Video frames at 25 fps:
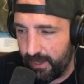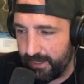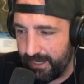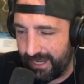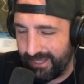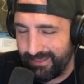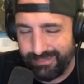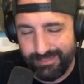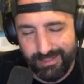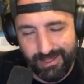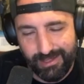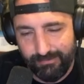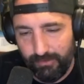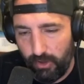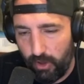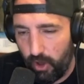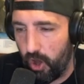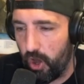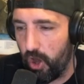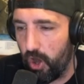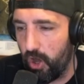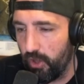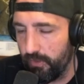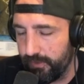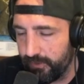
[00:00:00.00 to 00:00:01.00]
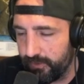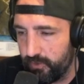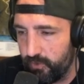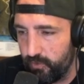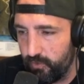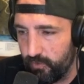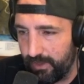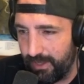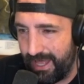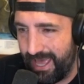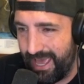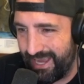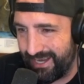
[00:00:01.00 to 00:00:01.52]
I love all the
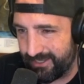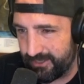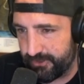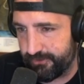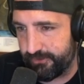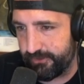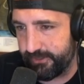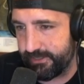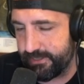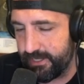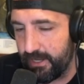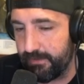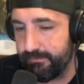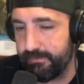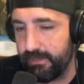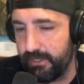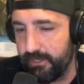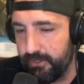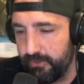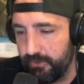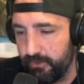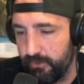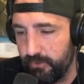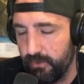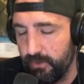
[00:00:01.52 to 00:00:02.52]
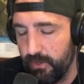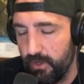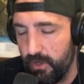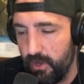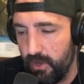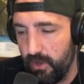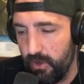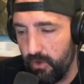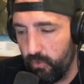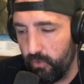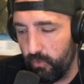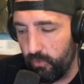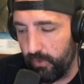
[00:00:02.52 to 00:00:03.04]
cool extra stuff they do
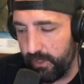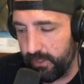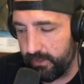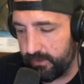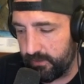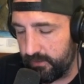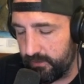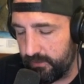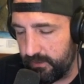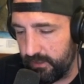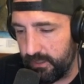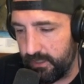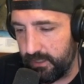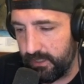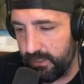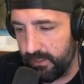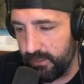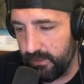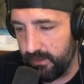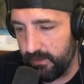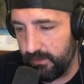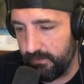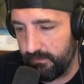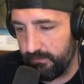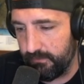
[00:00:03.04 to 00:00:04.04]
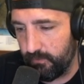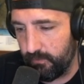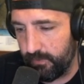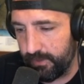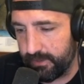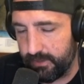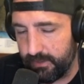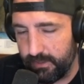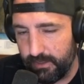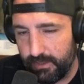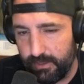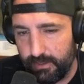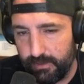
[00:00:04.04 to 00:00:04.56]
with the
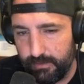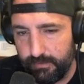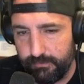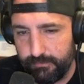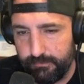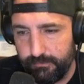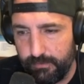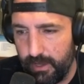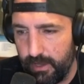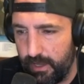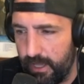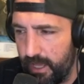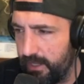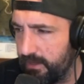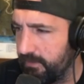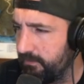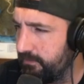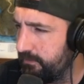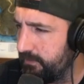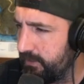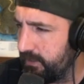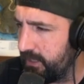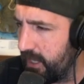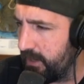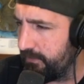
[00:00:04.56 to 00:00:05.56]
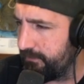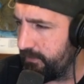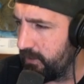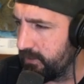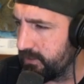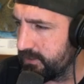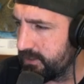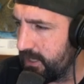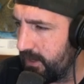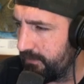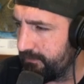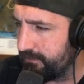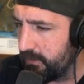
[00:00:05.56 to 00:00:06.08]
NFL
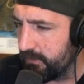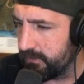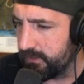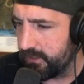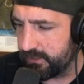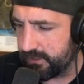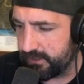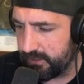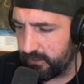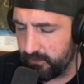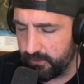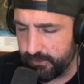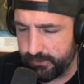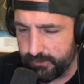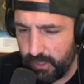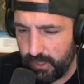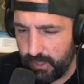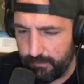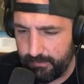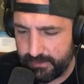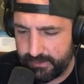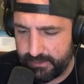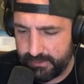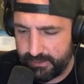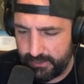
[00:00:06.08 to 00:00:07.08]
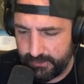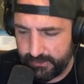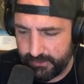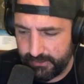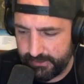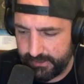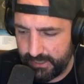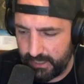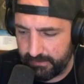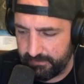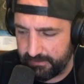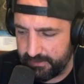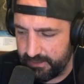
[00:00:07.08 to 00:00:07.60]
stuff, the skills competitions and
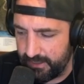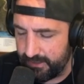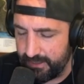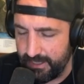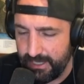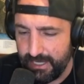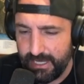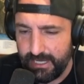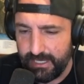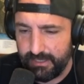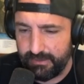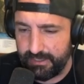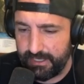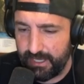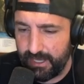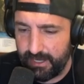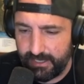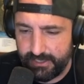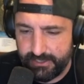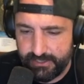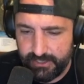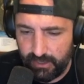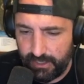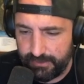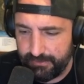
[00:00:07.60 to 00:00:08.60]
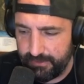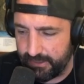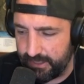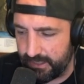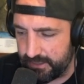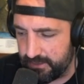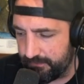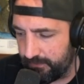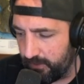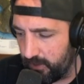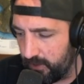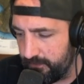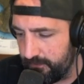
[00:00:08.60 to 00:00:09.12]
everything. The NHL, I think, has
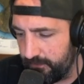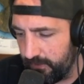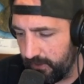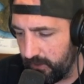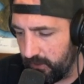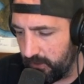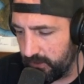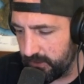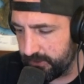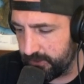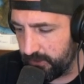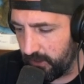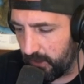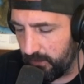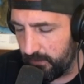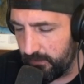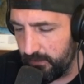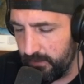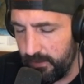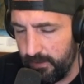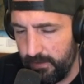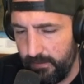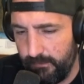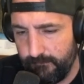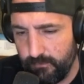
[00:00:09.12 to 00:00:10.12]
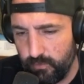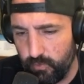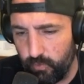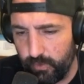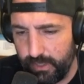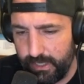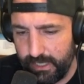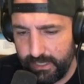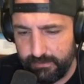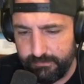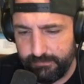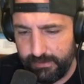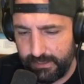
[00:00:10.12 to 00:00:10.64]
a very fun All-Star
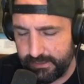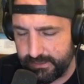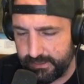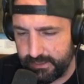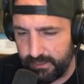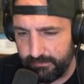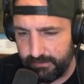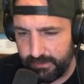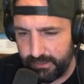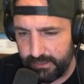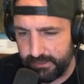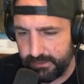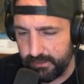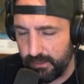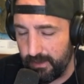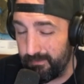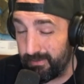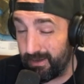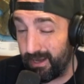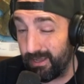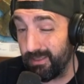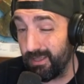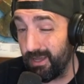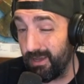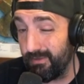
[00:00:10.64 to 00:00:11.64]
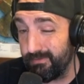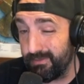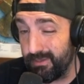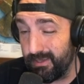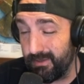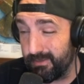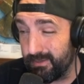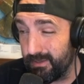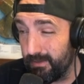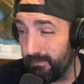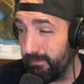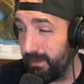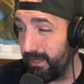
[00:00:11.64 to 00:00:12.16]
Week festivities. But I love
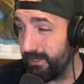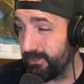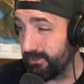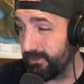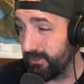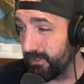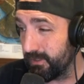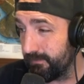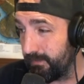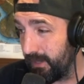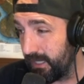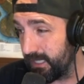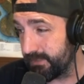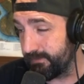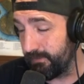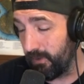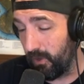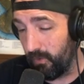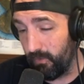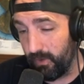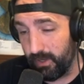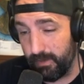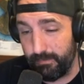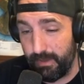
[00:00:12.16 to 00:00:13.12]
the Major League Baseball one.